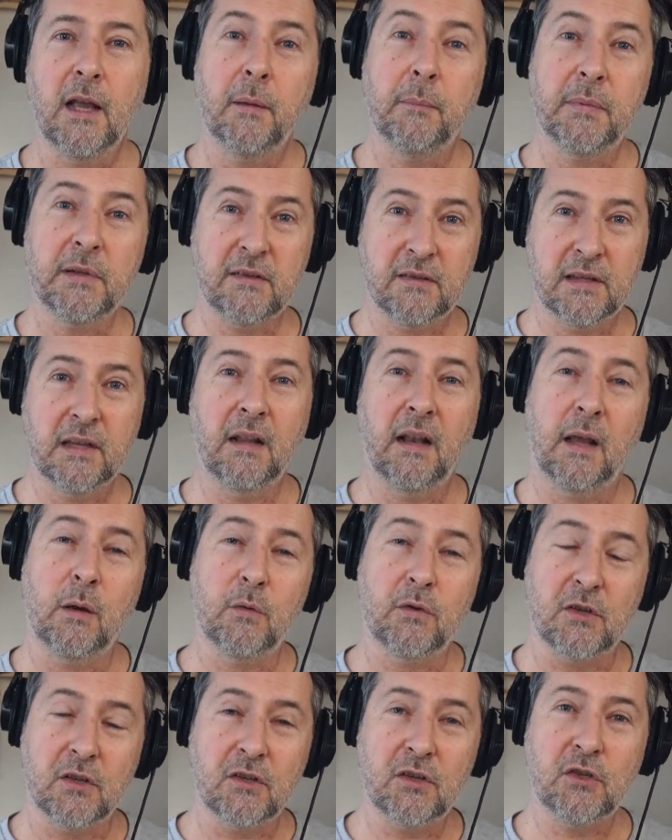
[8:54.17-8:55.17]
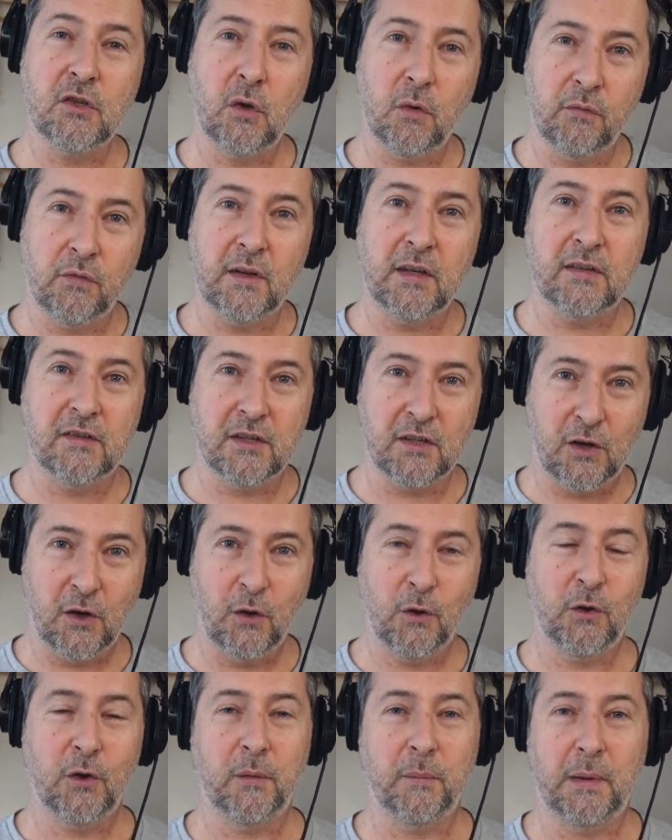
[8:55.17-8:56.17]
But still, it was a Soviet
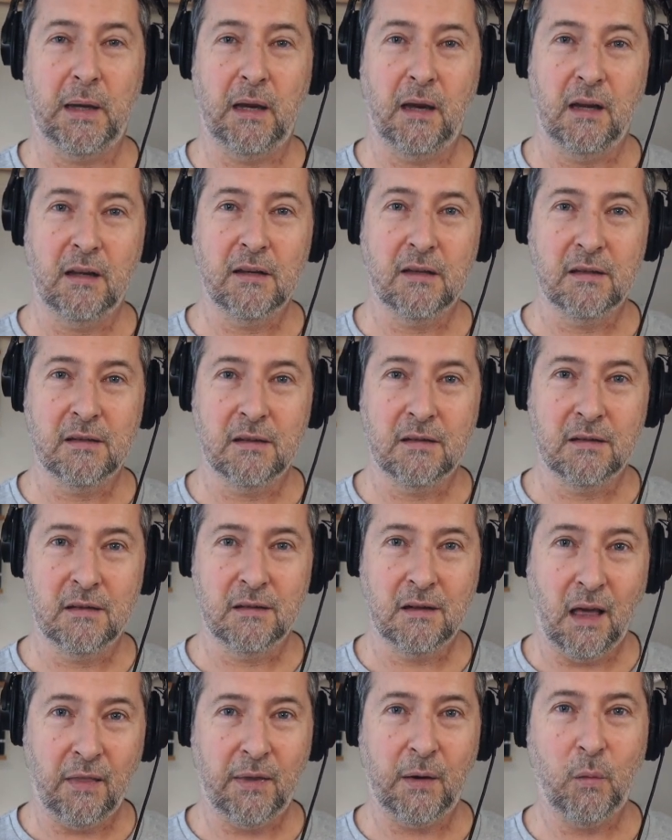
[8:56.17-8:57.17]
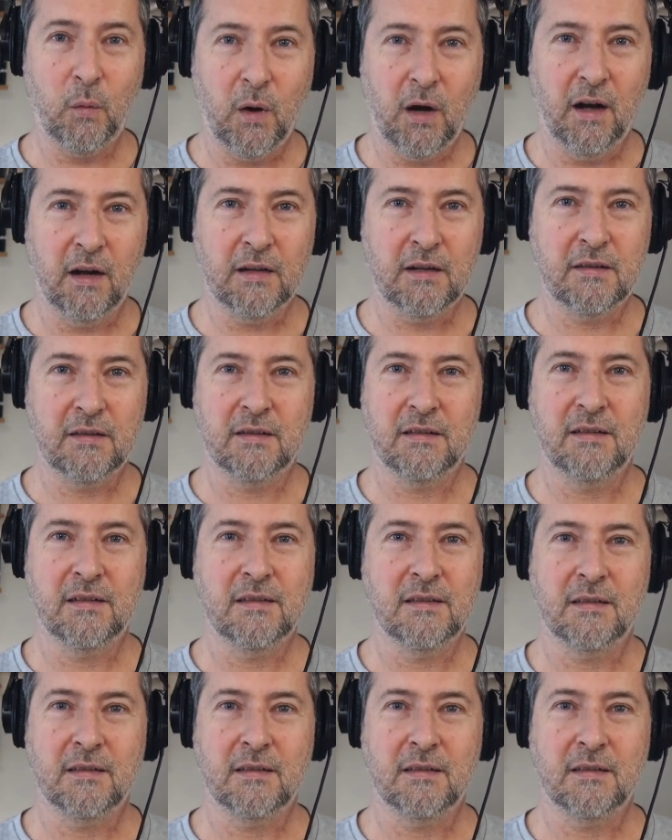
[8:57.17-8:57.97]
economy. Nothing worked.